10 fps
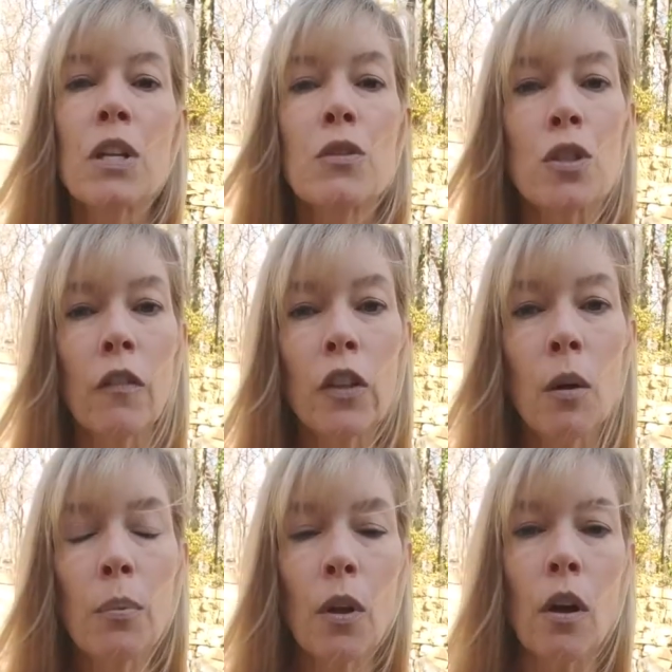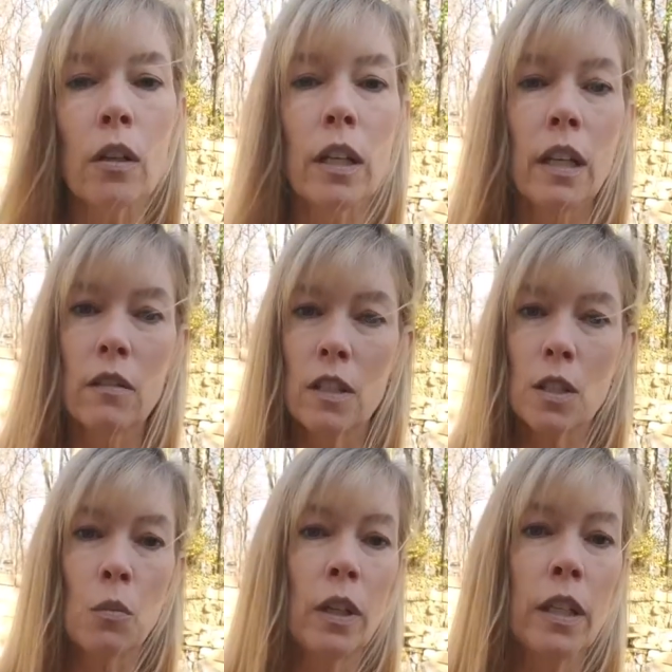Sauvignon Blanc,
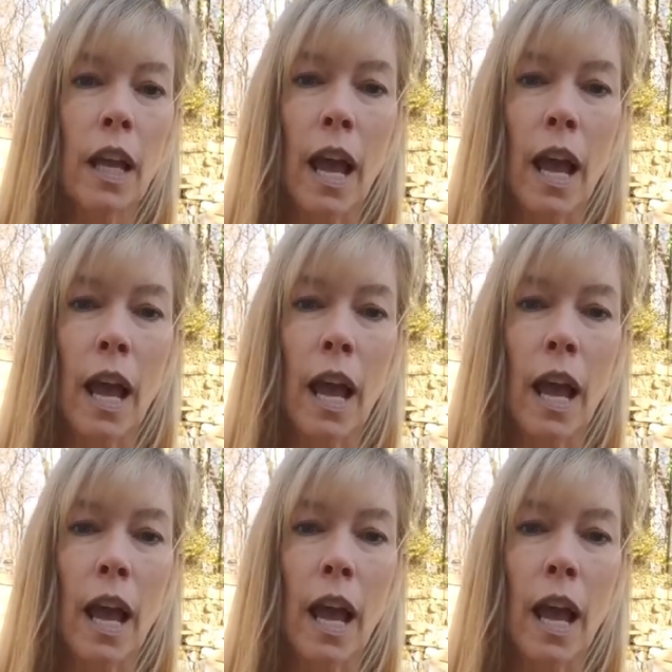this one